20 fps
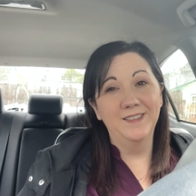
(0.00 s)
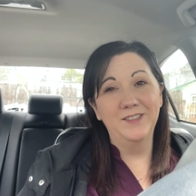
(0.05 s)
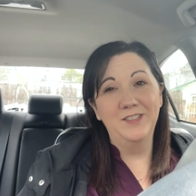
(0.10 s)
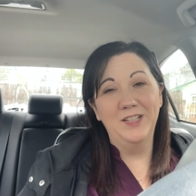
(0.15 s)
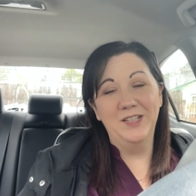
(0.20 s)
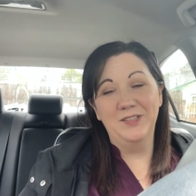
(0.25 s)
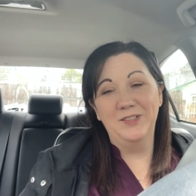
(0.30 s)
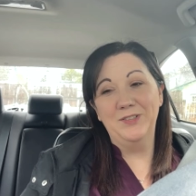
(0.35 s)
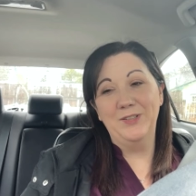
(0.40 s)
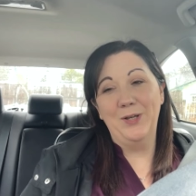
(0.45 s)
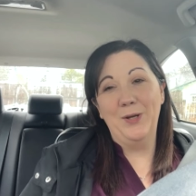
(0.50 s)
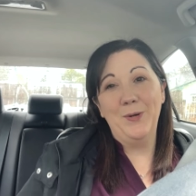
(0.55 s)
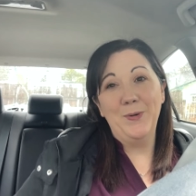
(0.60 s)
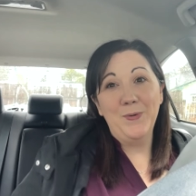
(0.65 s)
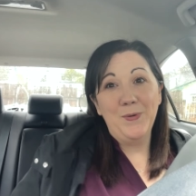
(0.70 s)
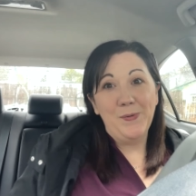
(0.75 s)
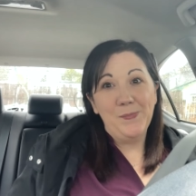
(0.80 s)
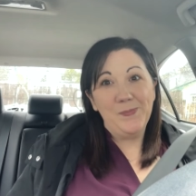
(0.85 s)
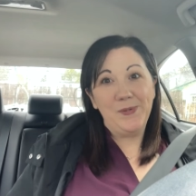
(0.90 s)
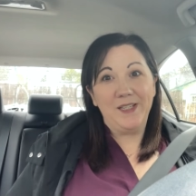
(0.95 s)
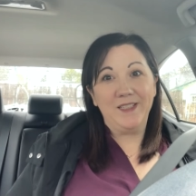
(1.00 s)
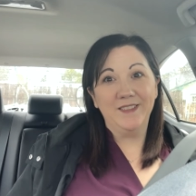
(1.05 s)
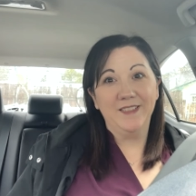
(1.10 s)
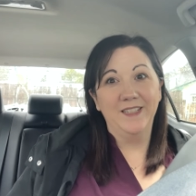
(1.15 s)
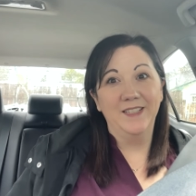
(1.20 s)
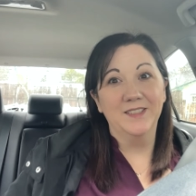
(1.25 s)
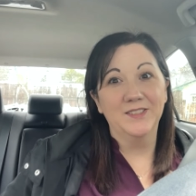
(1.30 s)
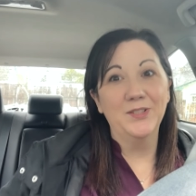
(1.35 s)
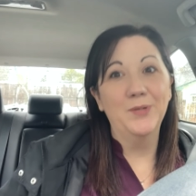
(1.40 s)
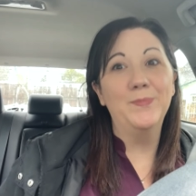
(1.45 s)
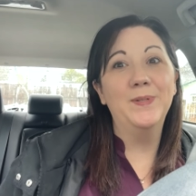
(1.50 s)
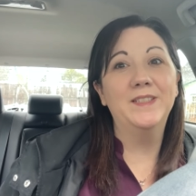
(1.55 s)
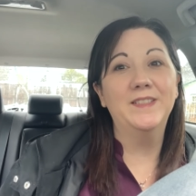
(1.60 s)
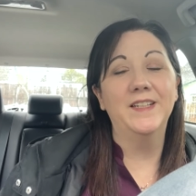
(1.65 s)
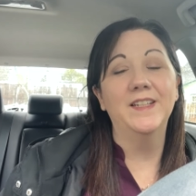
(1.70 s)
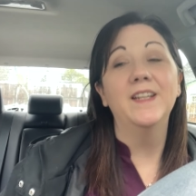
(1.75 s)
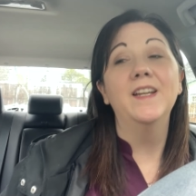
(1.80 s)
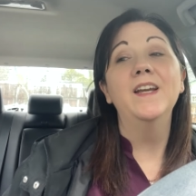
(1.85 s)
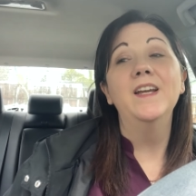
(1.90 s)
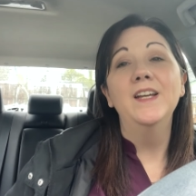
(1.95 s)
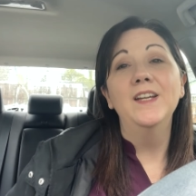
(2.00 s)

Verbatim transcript: just so busy, so busy.